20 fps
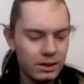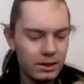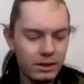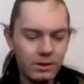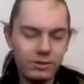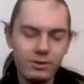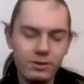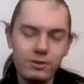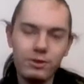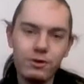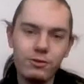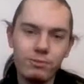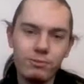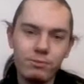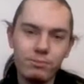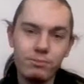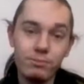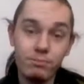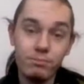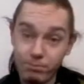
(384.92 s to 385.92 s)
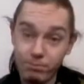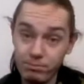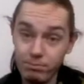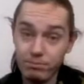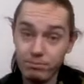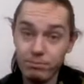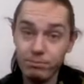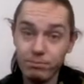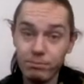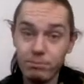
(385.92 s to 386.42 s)
This is,
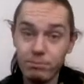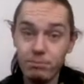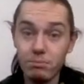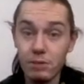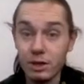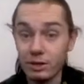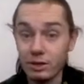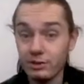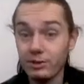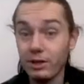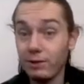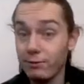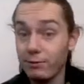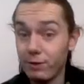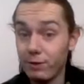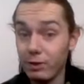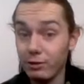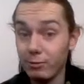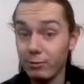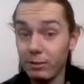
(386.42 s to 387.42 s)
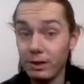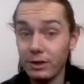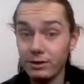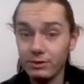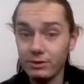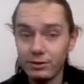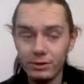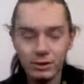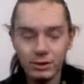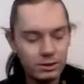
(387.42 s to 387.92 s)
I'd say, first
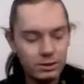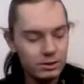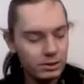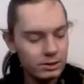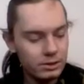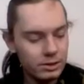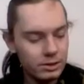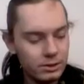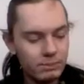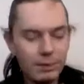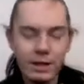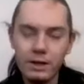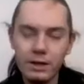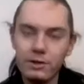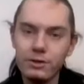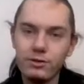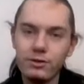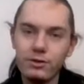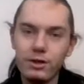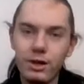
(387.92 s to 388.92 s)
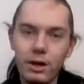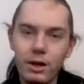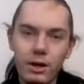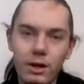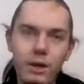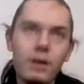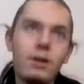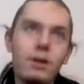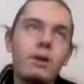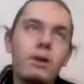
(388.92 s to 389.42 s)
place. The Magnus
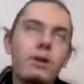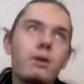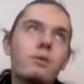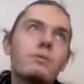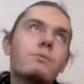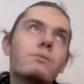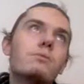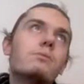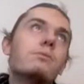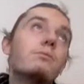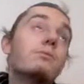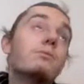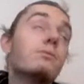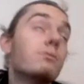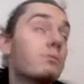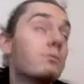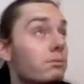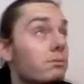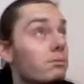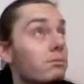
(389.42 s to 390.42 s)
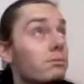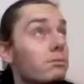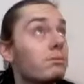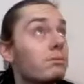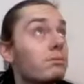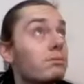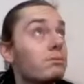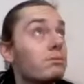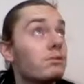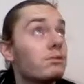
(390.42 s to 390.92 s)
in
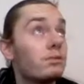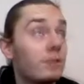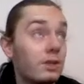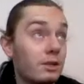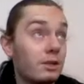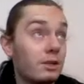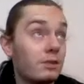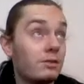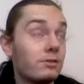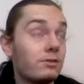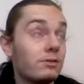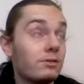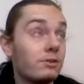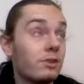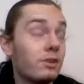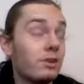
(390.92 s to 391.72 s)
second.